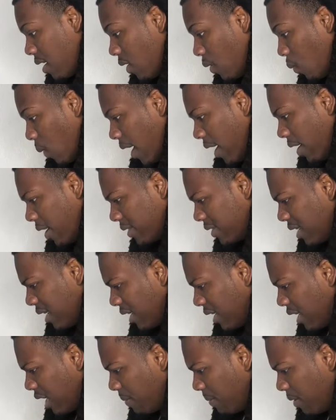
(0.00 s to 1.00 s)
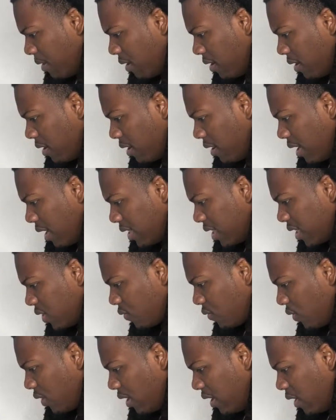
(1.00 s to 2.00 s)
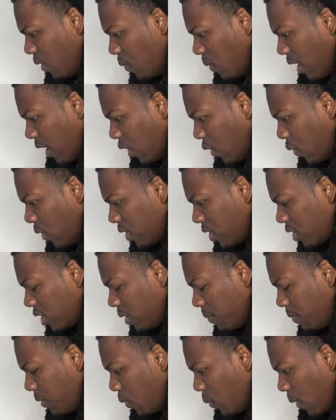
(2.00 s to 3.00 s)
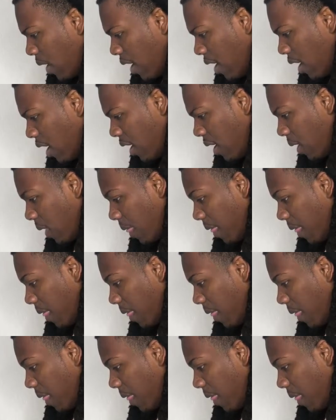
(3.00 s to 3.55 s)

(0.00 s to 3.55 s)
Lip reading: Wait a second, Kinema. Is this really what Kunis should be wearing?